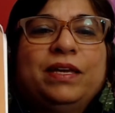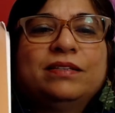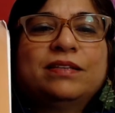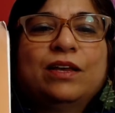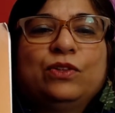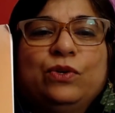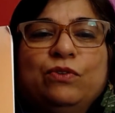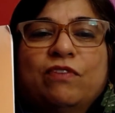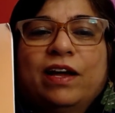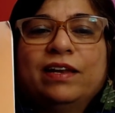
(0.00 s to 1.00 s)
Peace
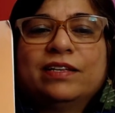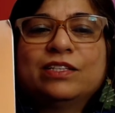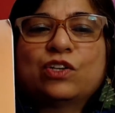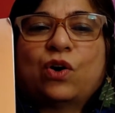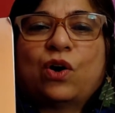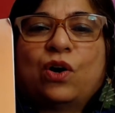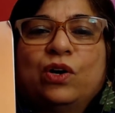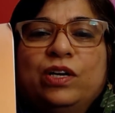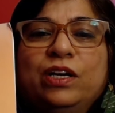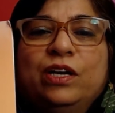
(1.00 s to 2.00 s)
Through Violence
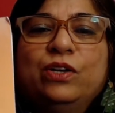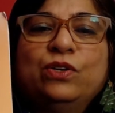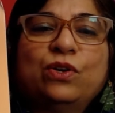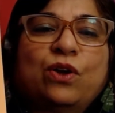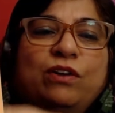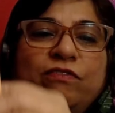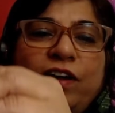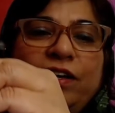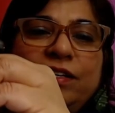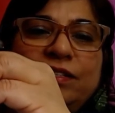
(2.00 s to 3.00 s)
or
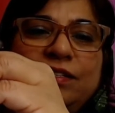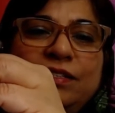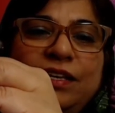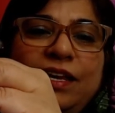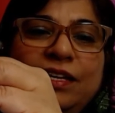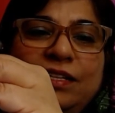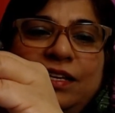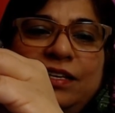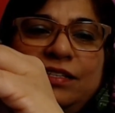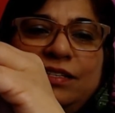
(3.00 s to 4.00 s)
Non-Violence. It
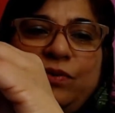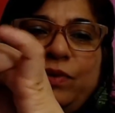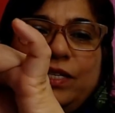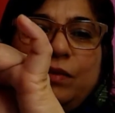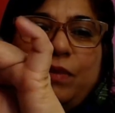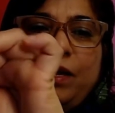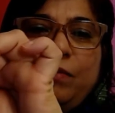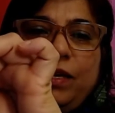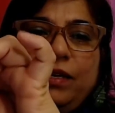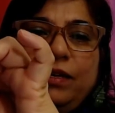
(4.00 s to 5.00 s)
is written by
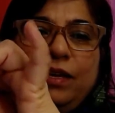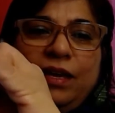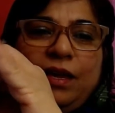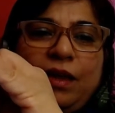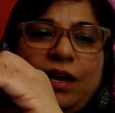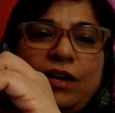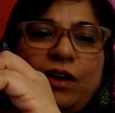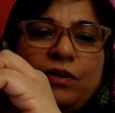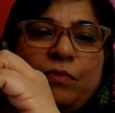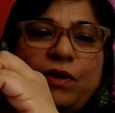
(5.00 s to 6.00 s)
me,
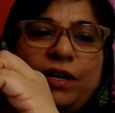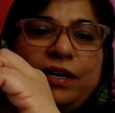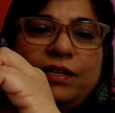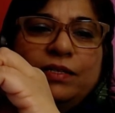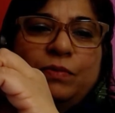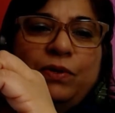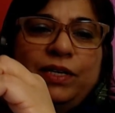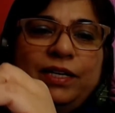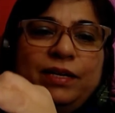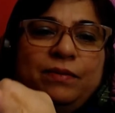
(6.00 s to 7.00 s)
Dr. Monika
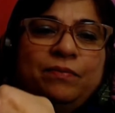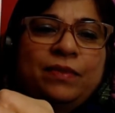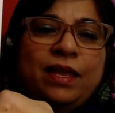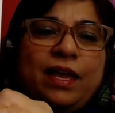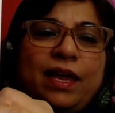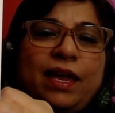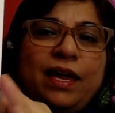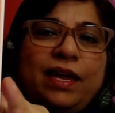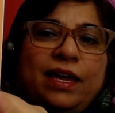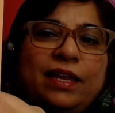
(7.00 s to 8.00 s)
Spolia,
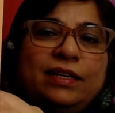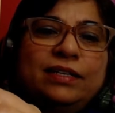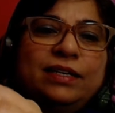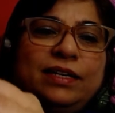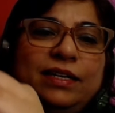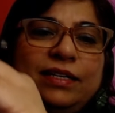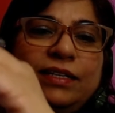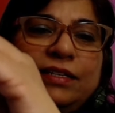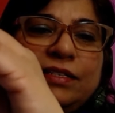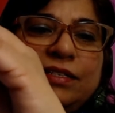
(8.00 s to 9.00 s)
and it
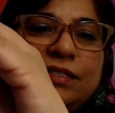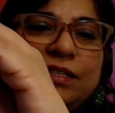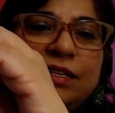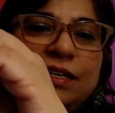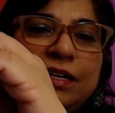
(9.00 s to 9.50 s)
is